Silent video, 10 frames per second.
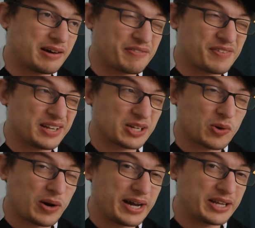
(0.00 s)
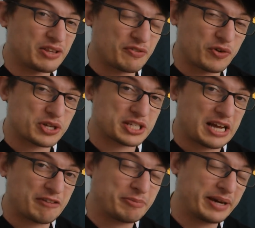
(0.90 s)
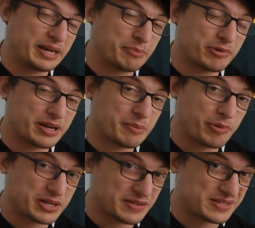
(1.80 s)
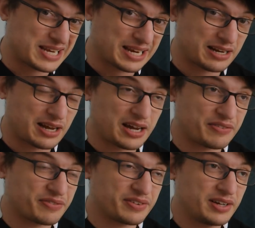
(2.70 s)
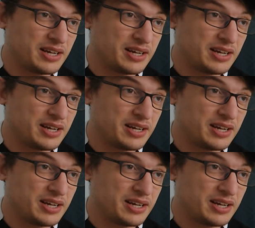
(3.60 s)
fairly quiet in the first half, but had a pretty impressive second half.